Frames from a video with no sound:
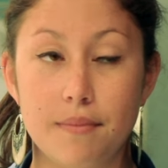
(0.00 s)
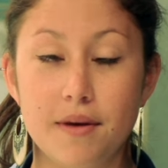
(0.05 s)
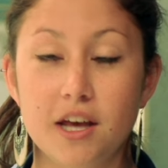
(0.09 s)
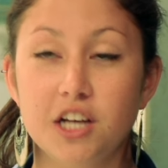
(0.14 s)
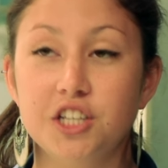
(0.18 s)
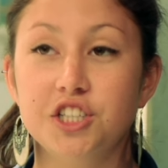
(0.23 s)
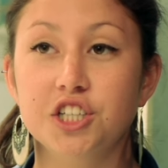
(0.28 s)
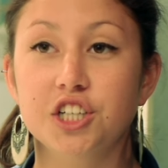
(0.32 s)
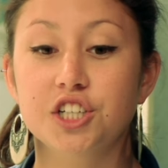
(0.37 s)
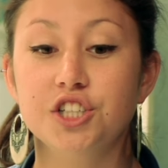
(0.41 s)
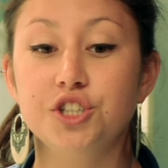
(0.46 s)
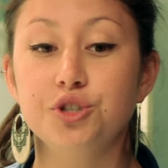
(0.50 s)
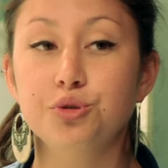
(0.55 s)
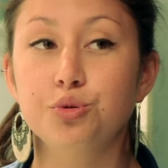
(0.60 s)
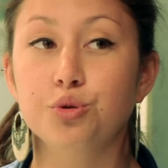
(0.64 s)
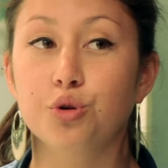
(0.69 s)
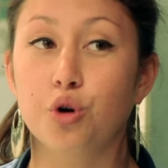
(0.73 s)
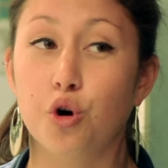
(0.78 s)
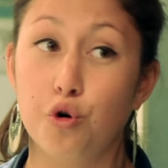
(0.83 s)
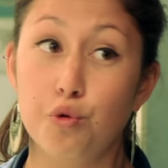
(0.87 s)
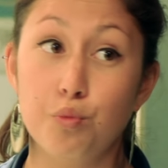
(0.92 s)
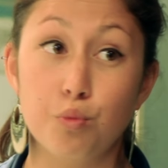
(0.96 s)
Students
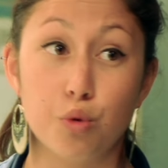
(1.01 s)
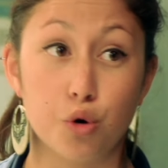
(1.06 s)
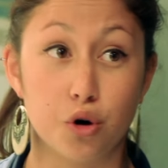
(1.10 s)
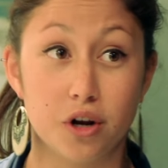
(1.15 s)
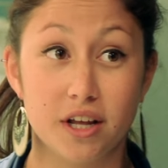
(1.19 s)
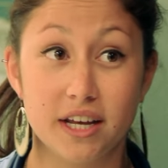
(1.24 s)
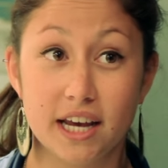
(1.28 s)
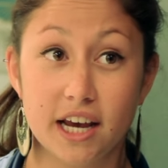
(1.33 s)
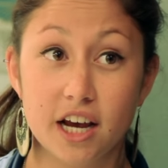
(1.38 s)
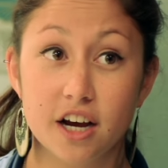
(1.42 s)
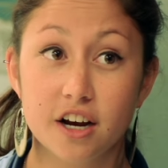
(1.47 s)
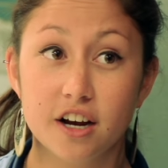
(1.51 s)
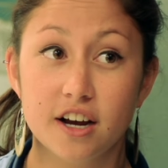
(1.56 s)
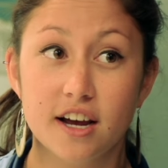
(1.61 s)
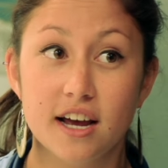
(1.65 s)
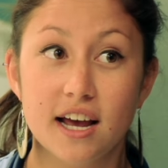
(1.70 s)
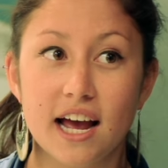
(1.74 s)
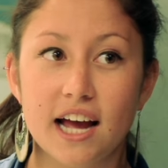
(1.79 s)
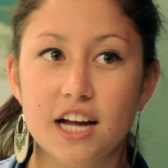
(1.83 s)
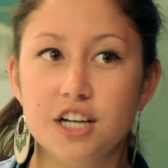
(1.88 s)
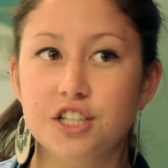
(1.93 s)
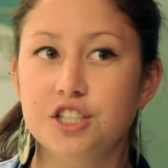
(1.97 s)
should be encouraged to
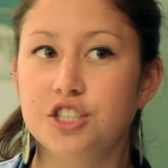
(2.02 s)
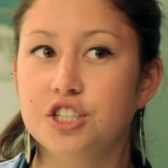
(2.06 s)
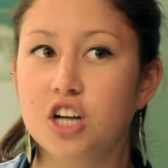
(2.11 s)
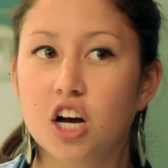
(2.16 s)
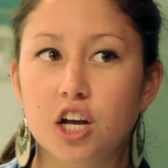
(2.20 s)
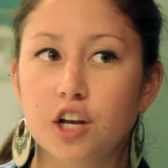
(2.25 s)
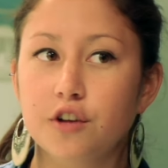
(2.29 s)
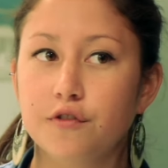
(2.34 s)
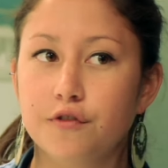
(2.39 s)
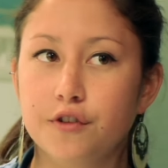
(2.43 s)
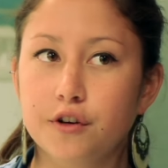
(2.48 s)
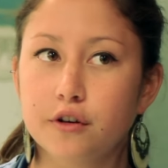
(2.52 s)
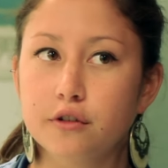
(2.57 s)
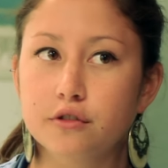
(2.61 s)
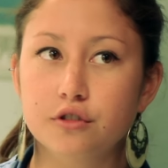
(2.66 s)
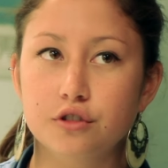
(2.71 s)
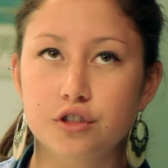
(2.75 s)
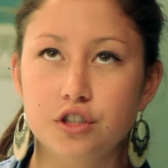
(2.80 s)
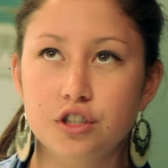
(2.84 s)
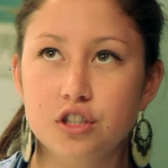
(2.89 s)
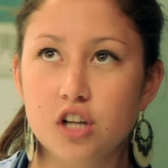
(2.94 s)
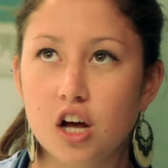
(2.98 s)
resolve conflicts
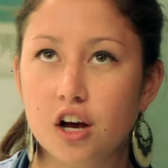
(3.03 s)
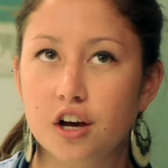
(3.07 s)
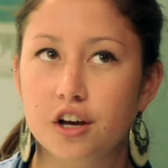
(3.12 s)
on their